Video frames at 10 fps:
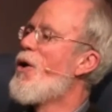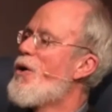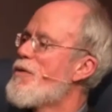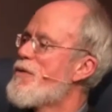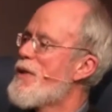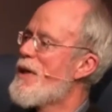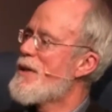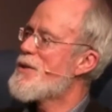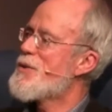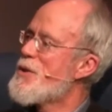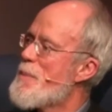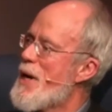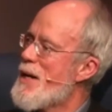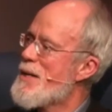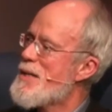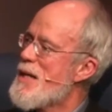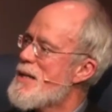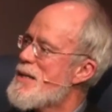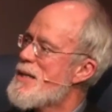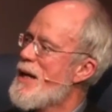of the Sundarbans,
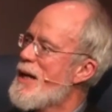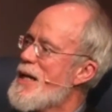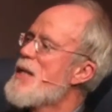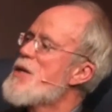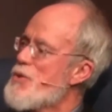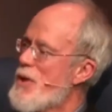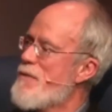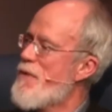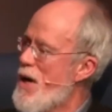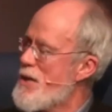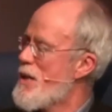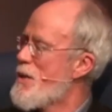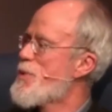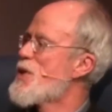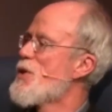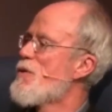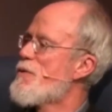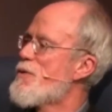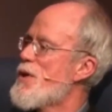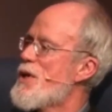and suddenly literally finds
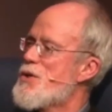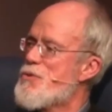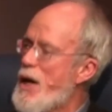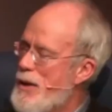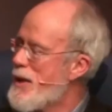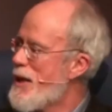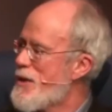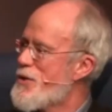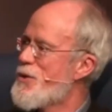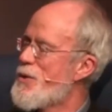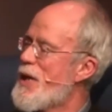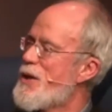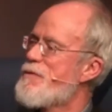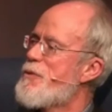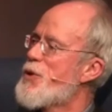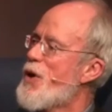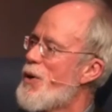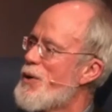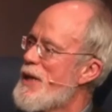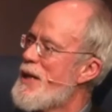himself struggling to get a
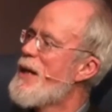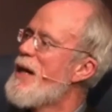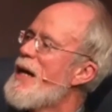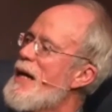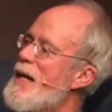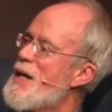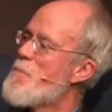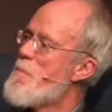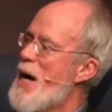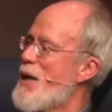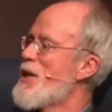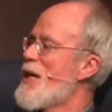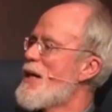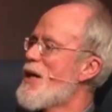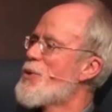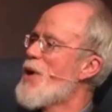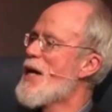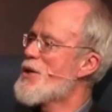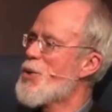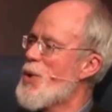foothold in mud in a
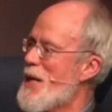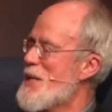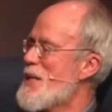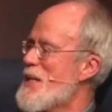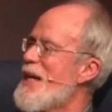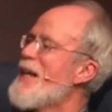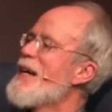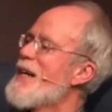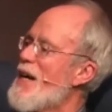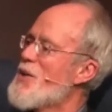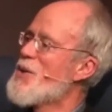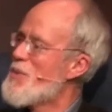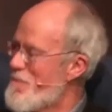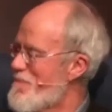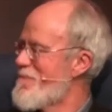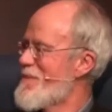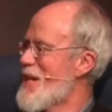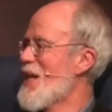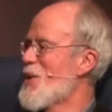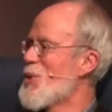great quest. Can you
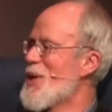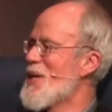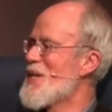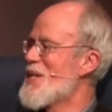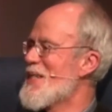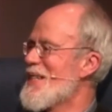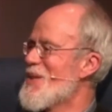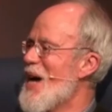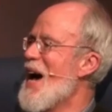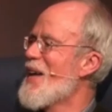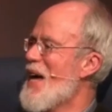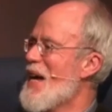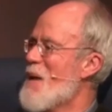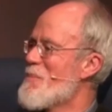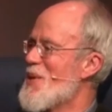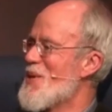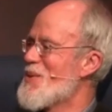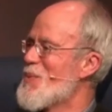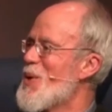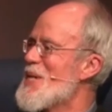tell our audience how that
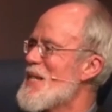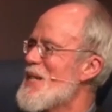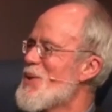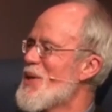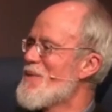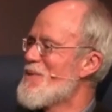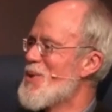happens? What is he looking